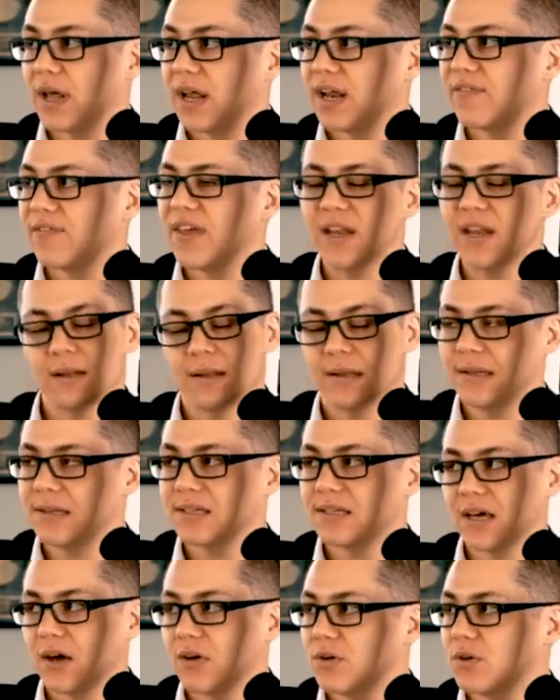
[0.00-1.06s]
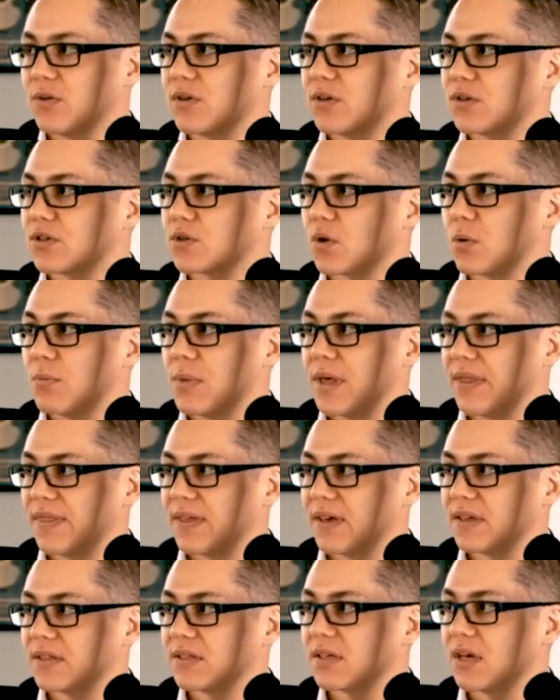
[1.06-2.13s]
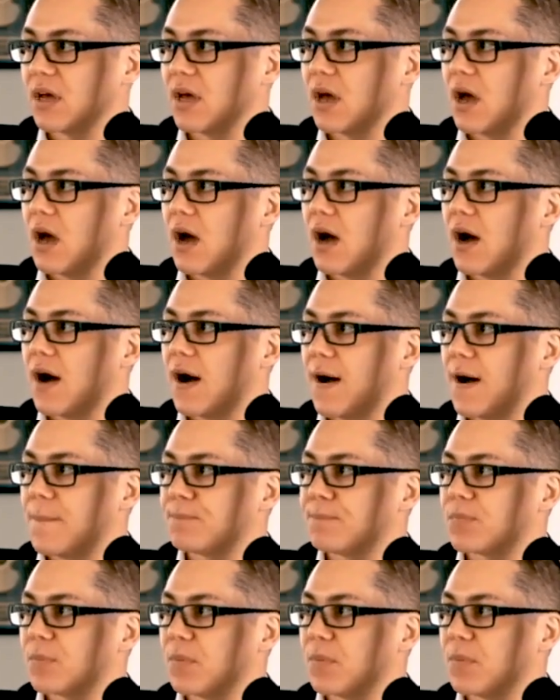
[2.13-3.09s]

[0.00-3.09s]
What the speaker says: And if they didn't tell you, you can just omit this. But